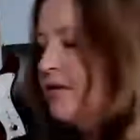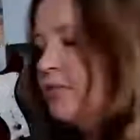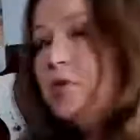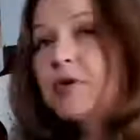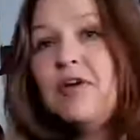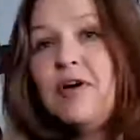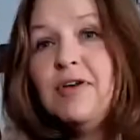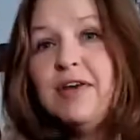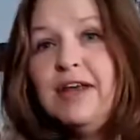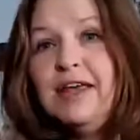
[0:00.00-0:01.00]
More
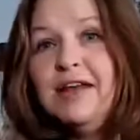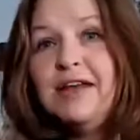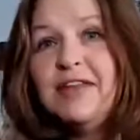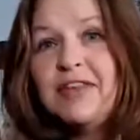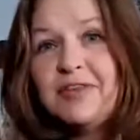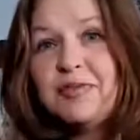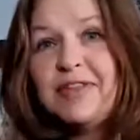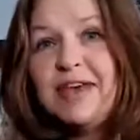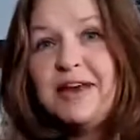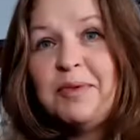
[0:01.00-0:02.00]
coffee needed. That's what
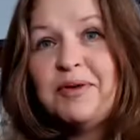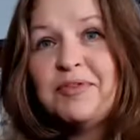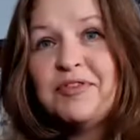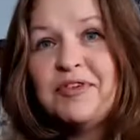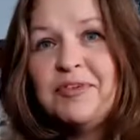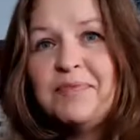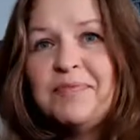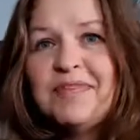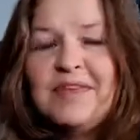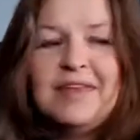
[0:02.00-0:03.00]
that amounts to.
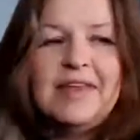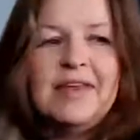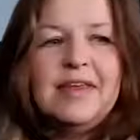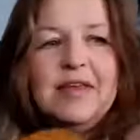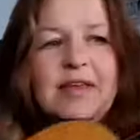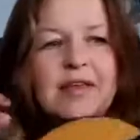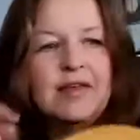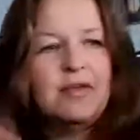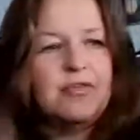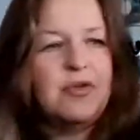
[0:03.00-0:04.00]

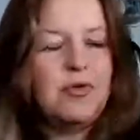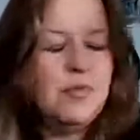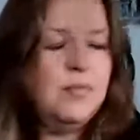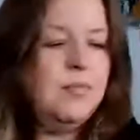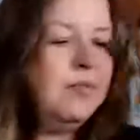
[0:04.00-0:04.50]
So,